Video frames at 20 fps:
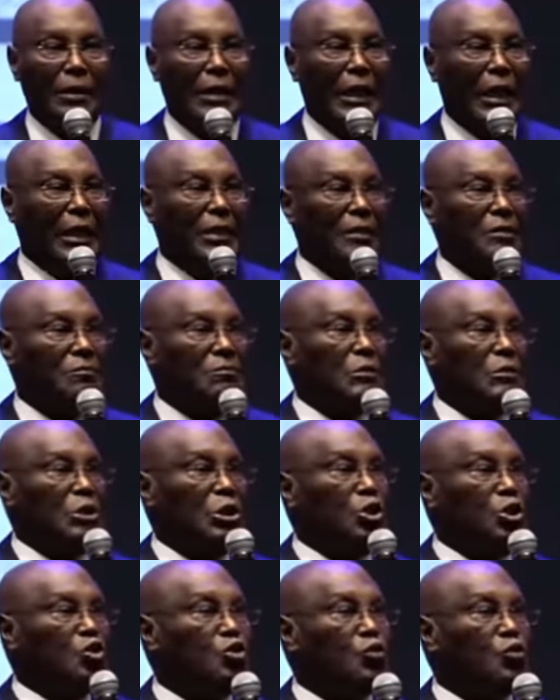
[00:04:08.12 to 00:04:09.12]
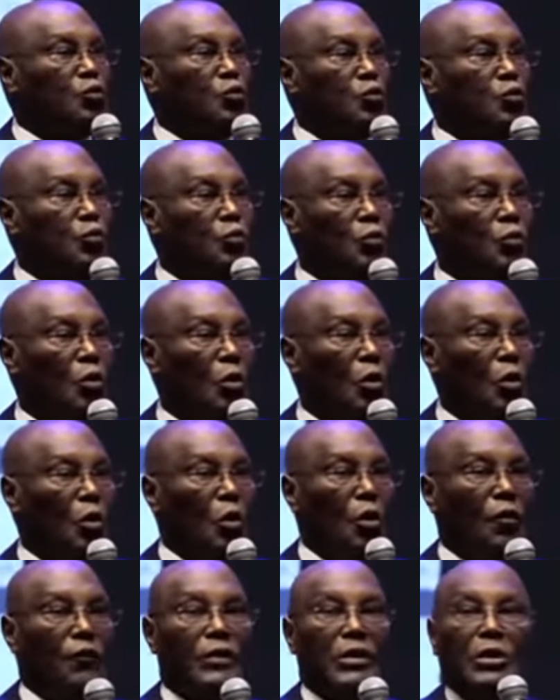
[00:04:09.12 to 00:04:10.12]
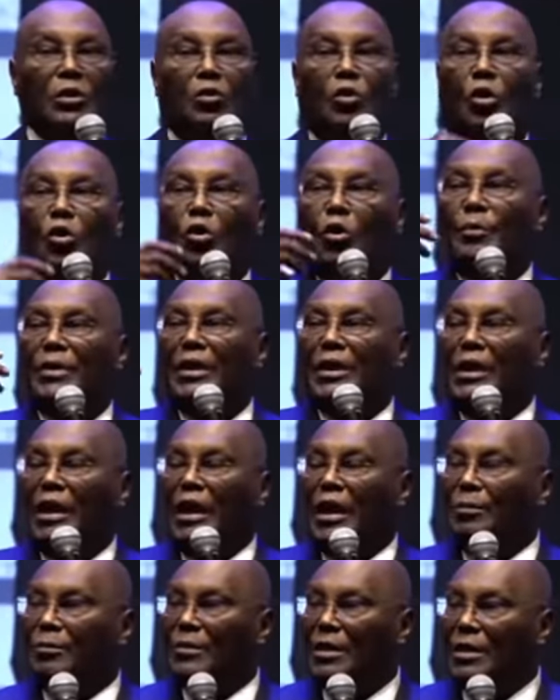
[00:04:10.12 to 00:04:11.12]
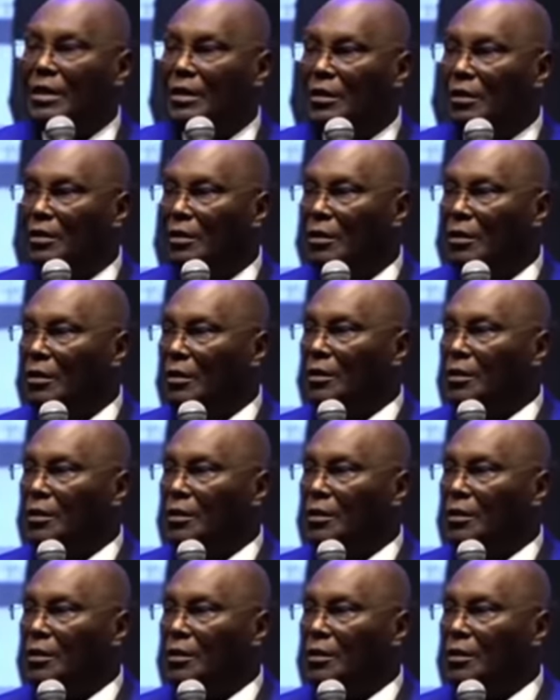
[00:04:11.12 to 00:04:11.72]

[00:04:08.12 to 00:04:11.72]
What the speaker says: Then the issue of the economy came in,